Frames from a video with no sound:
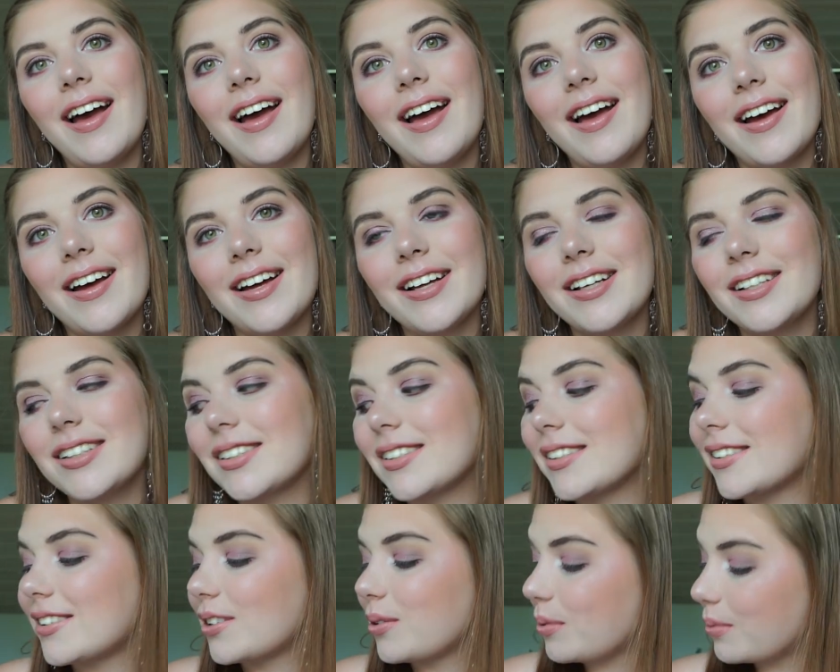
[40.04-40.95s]

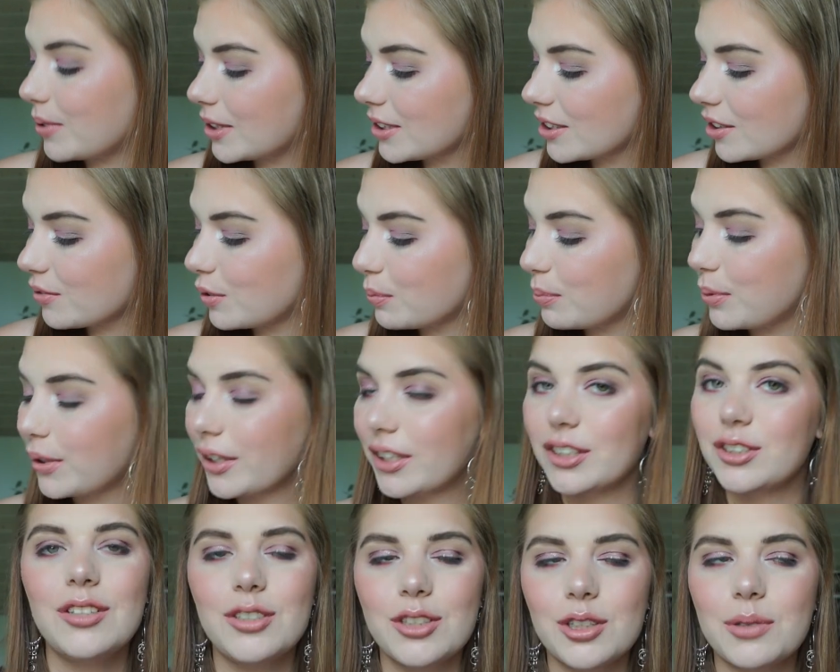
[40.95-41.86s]
and the rest of the
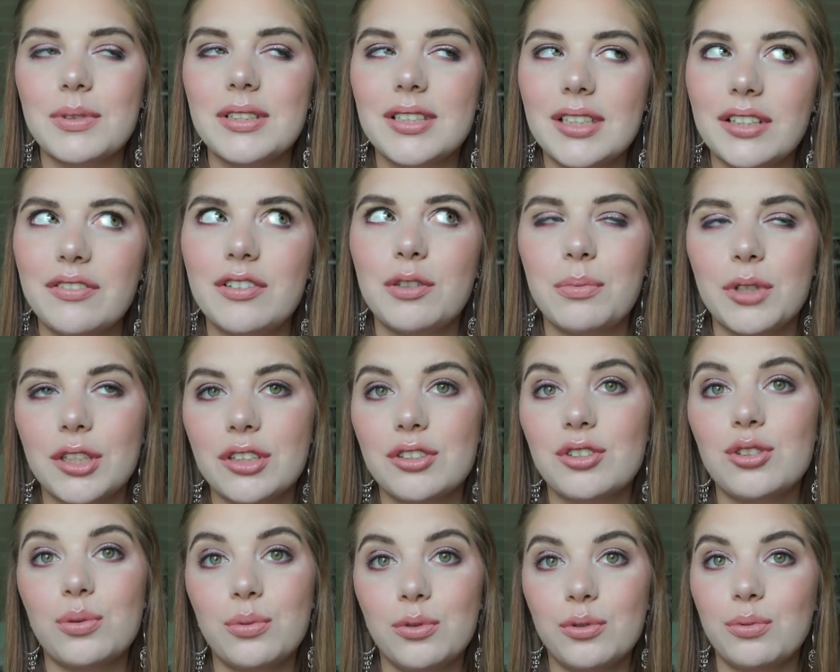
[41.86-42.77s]
product took me seven
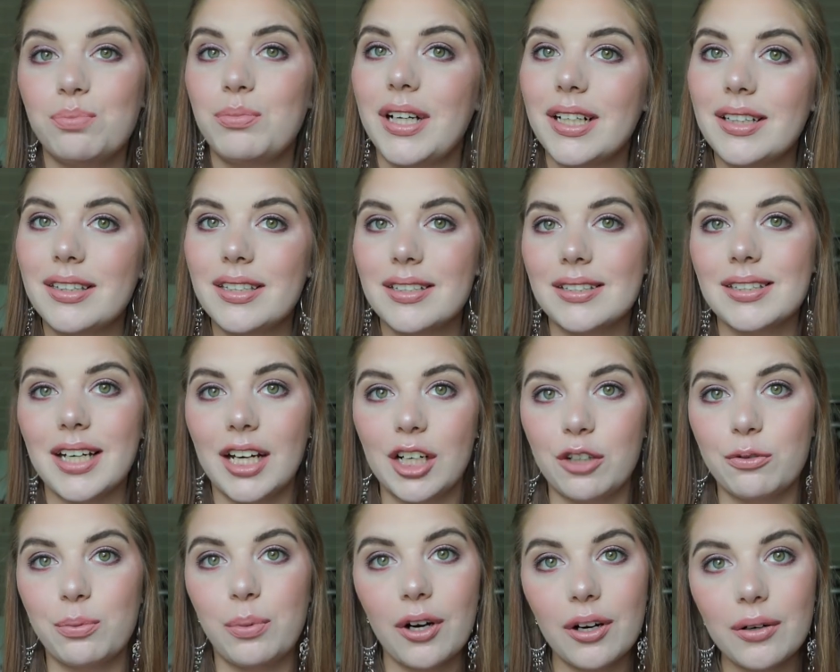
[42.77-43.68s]
months to make this
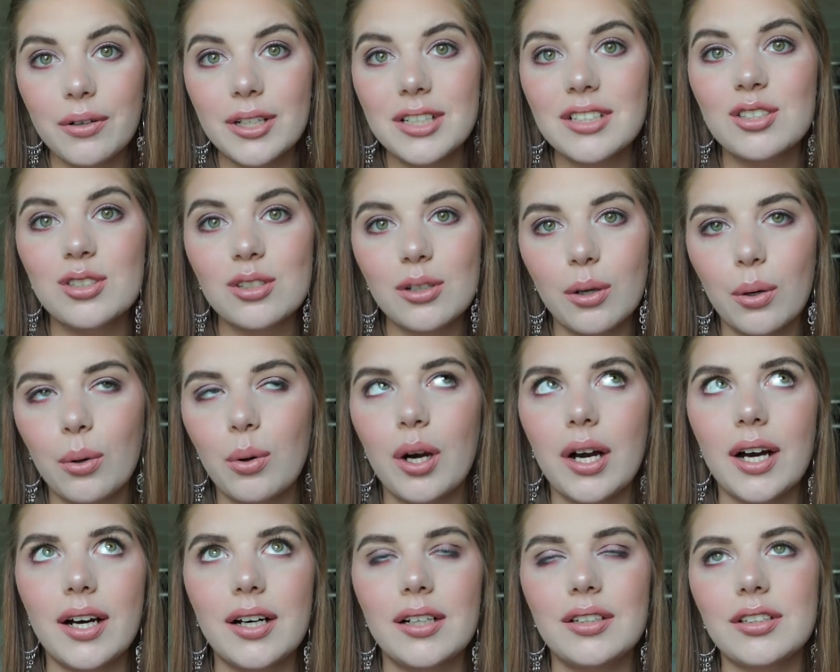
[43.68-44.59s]
kind of progress so
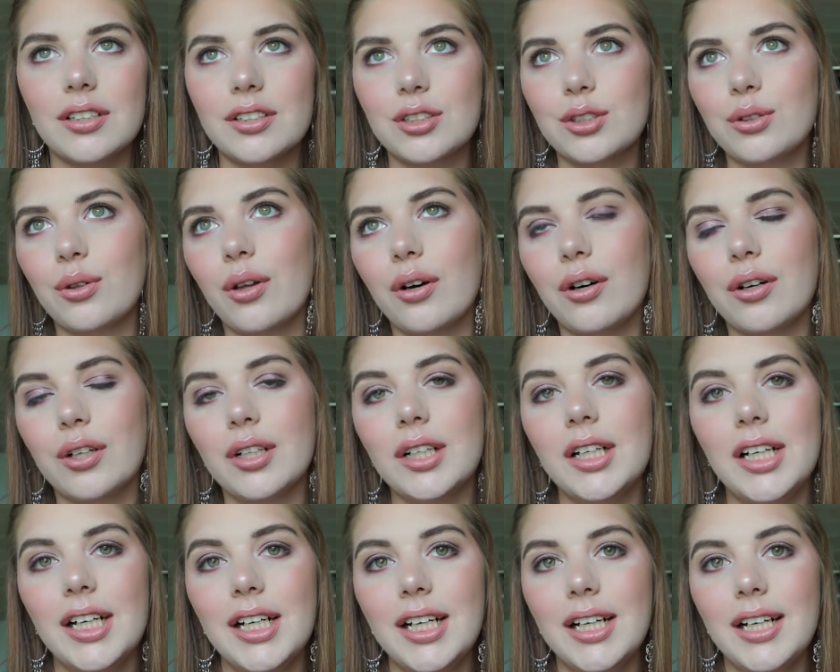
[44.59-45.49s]
I just thought
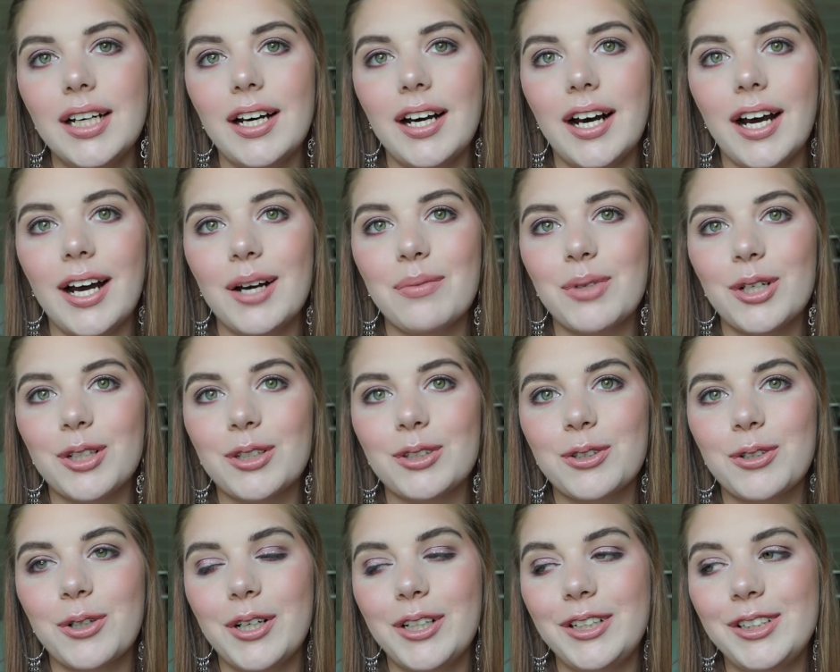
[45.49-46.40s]
I'm
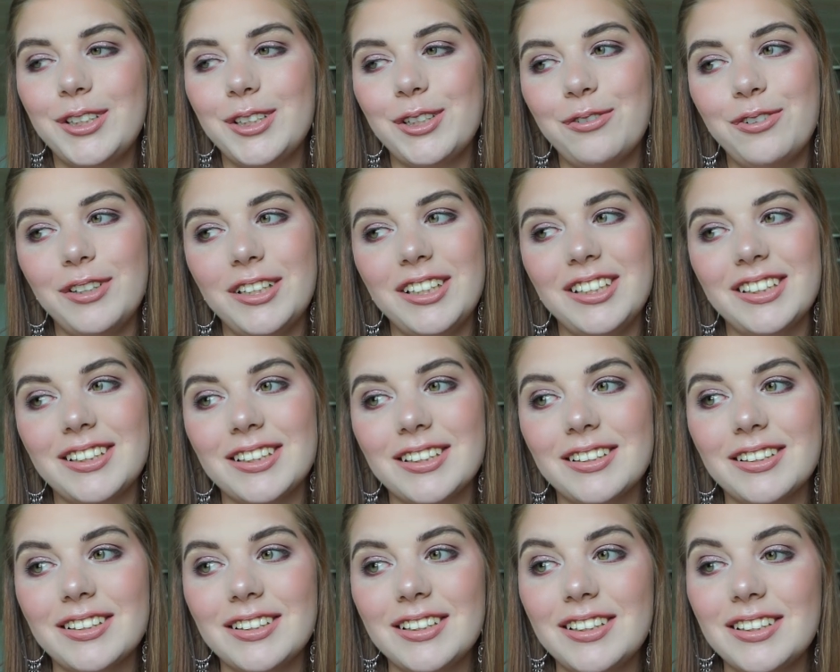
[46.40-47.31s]
not going to finish
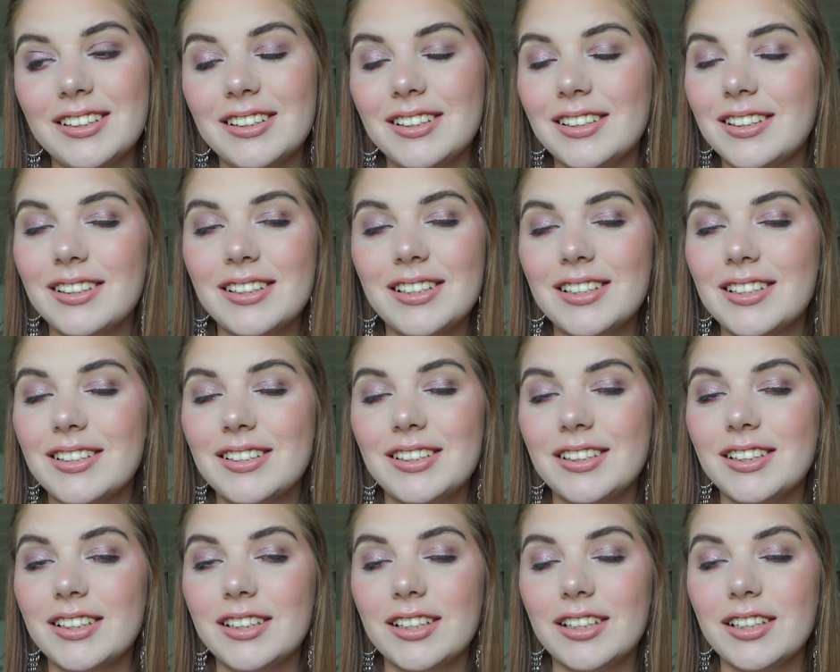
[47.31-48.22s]
it
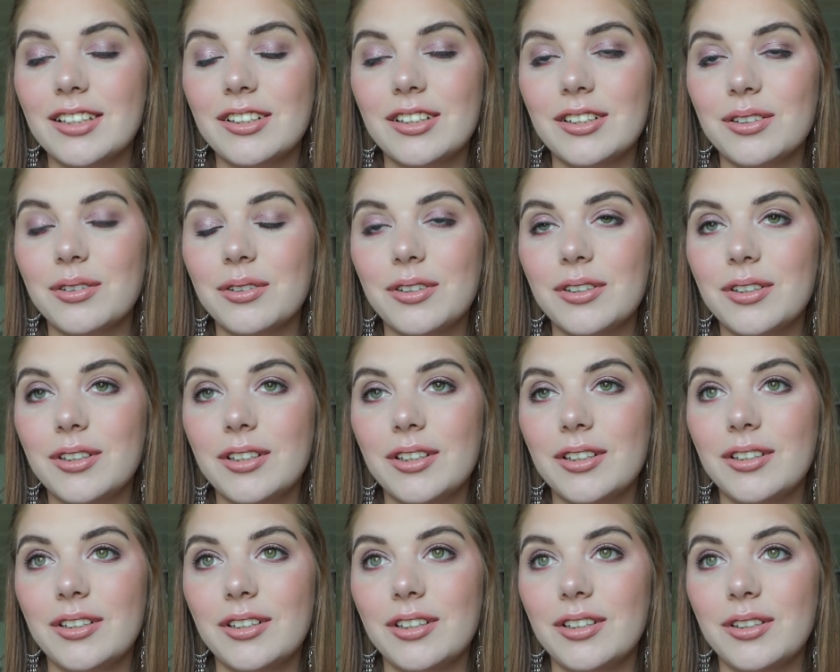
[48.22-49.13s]
this year
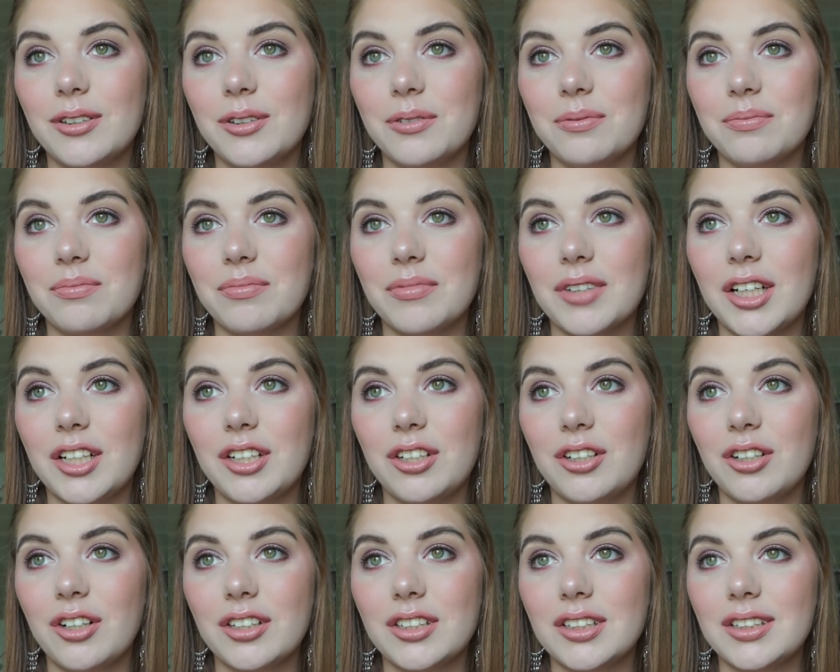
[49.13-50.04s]
uh,
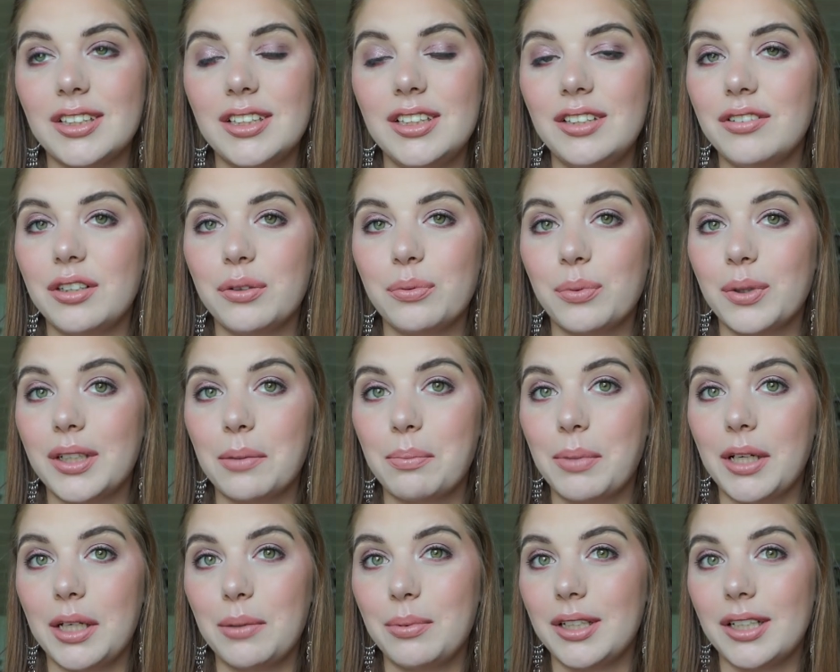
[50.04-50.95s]
and not even with a
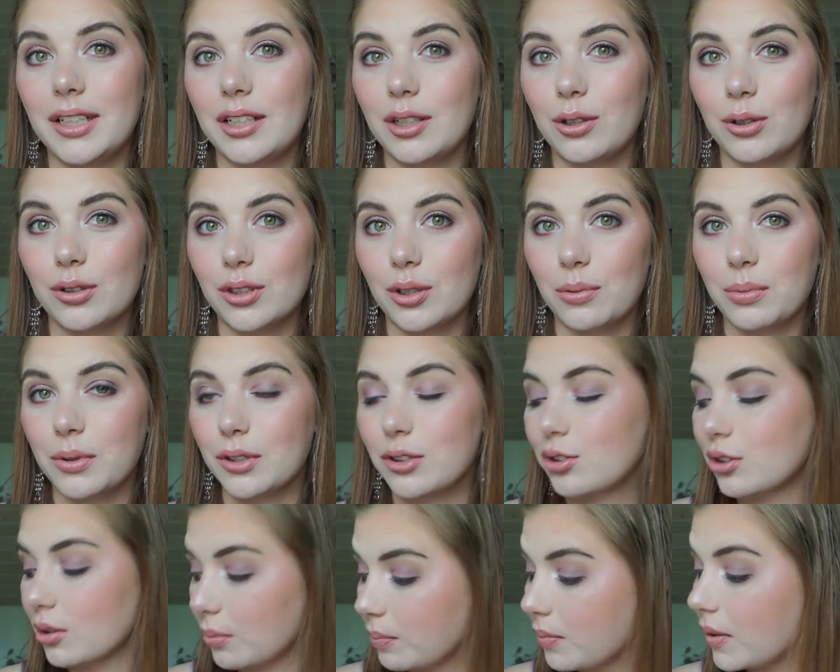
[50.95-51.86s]
baby in October
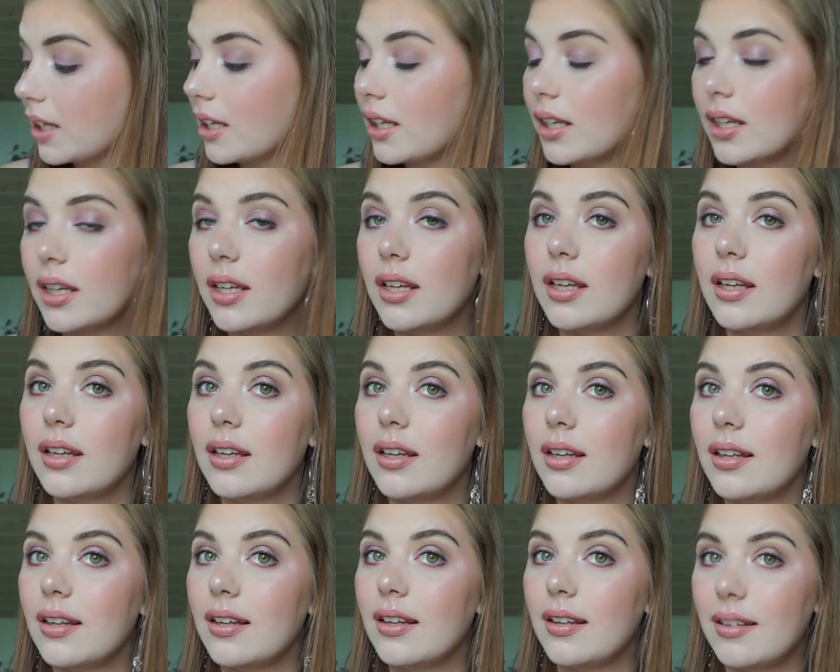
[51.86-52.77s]
so
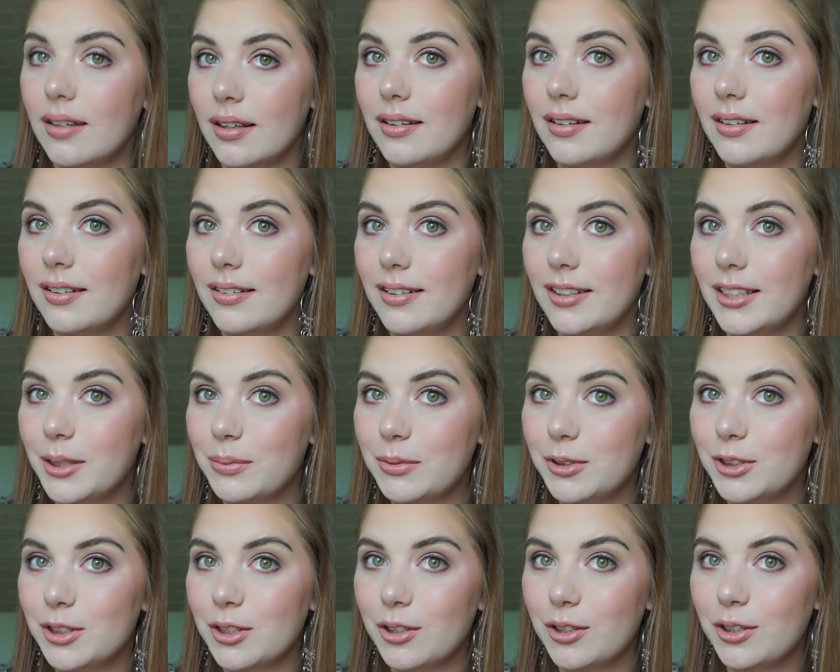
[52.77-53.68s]
let
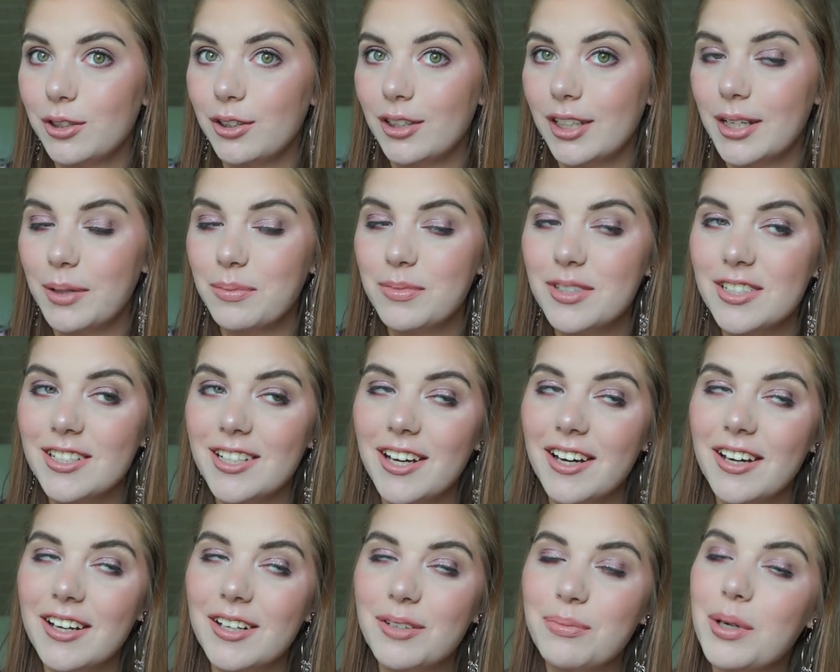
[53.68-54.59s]
me show you the empty
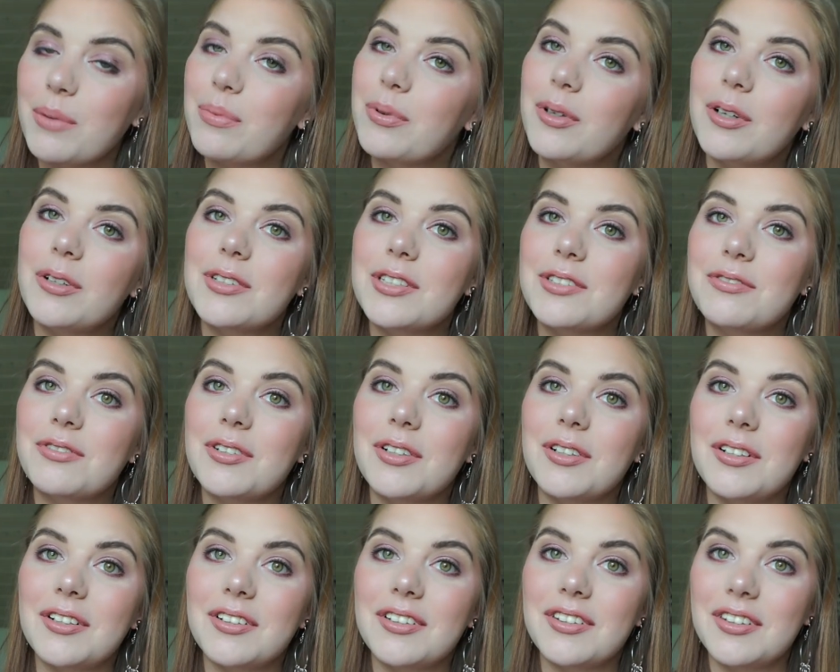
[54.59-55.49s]
and my progress
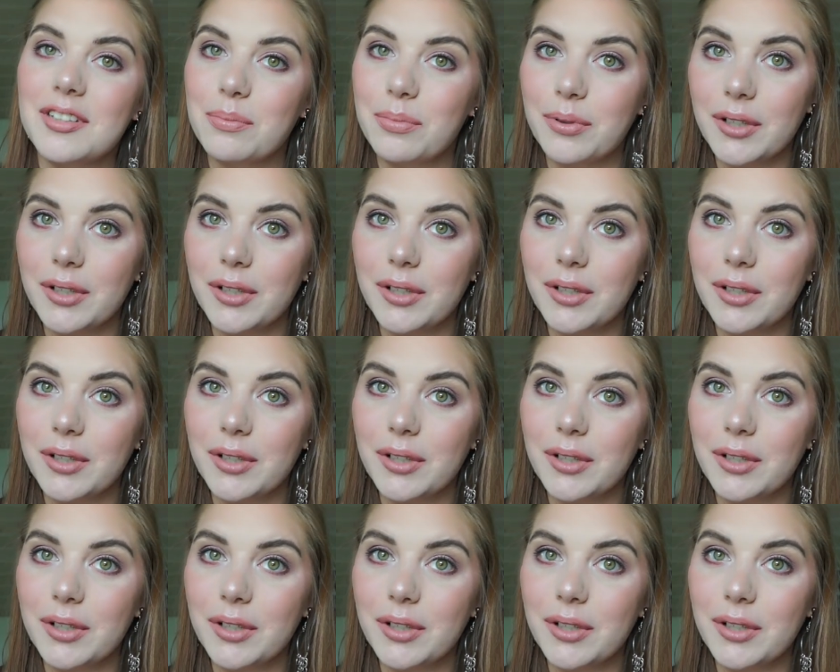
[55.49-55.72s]
for the